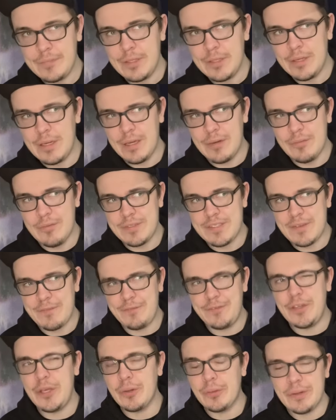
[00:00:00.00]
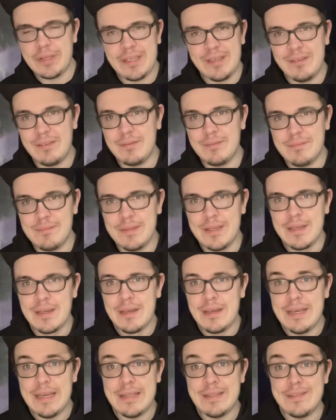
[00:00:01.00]
was it Fury
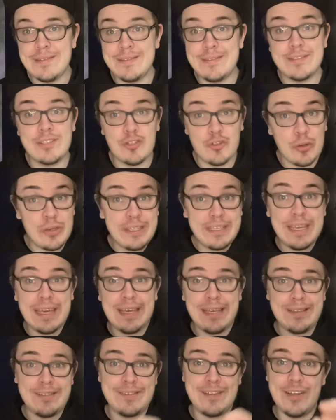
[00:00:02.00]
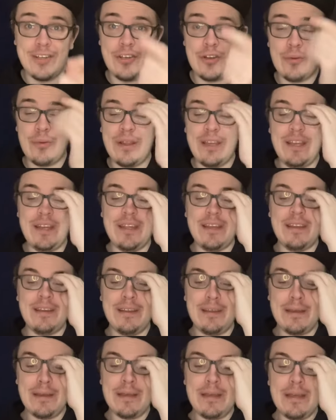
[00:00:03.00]
and Street Kings,
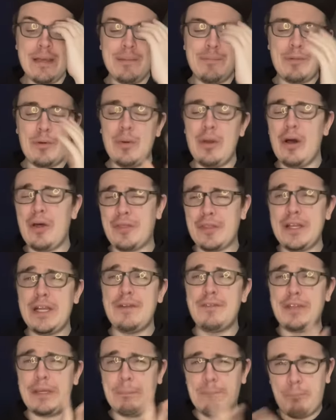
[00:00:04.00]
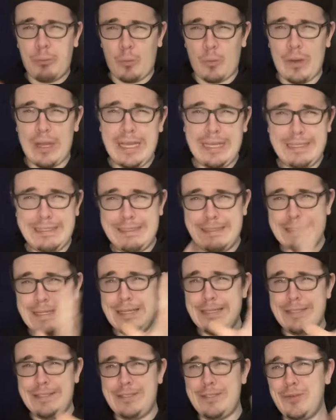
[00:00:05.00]
underrated. But we all think of like Bright
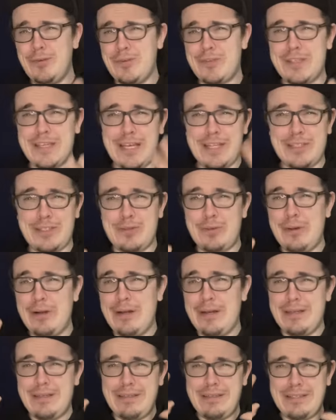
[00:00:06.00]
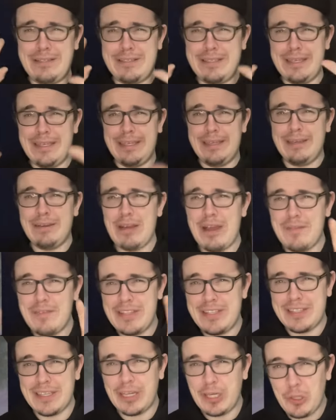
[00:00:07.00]
and Suicide Squad and just like have
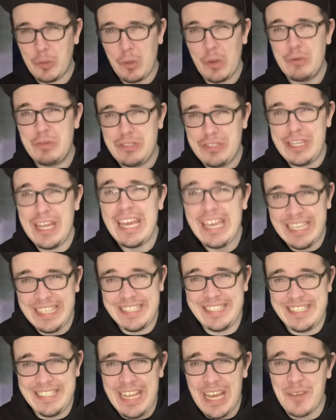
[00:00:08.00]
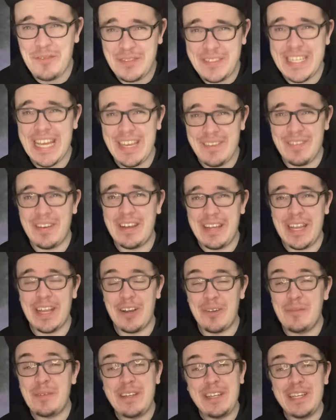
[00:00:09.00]
this like gross taste of David
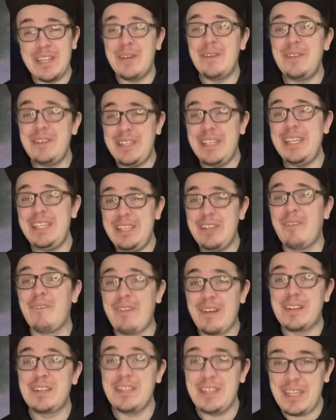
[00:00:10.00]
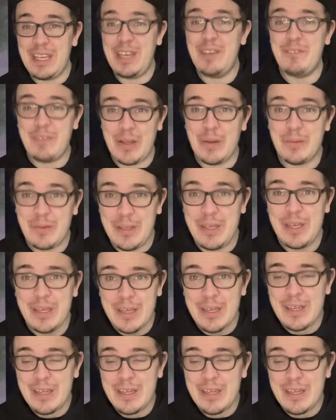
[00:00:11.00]
Ayer. But you know what? He directed a very,